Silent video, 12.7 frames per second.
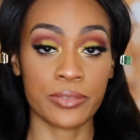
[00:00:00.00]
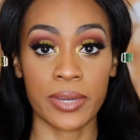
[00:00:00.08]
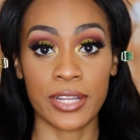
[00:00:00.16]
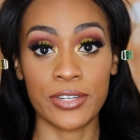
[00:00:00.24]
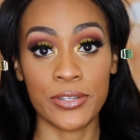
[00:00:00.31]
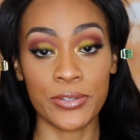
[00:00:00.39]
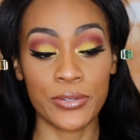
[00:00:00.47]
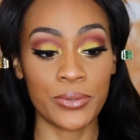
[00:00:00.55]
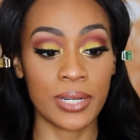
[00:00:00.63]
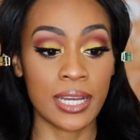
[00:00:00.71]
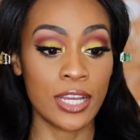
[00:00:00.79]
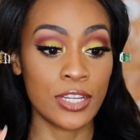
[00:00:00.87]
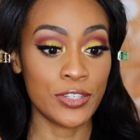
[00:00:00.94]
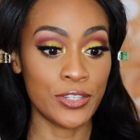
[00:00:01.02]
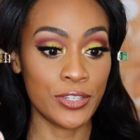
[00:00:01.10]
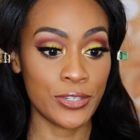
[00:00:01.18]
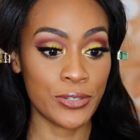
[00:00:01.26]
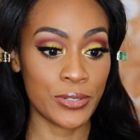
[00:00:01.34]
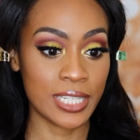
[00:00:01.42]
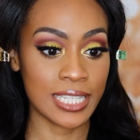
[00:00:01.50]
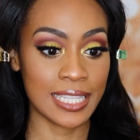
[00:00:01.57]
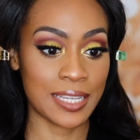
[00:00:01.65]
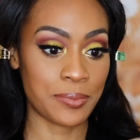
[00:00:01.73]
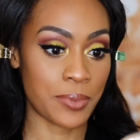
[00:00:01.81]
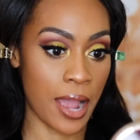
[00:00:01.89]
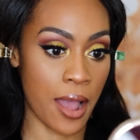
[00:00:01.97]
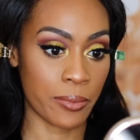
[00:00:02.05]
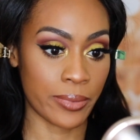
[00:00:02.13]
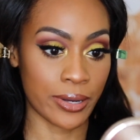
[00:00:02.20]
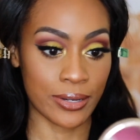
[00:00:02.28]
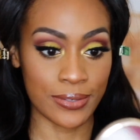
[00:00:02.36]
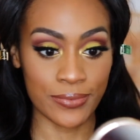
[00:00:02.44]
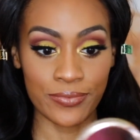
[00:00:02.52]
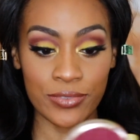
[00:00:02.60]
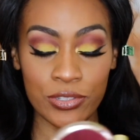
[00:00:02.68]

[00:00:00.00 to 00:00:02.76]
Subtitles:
my new nude lip combo.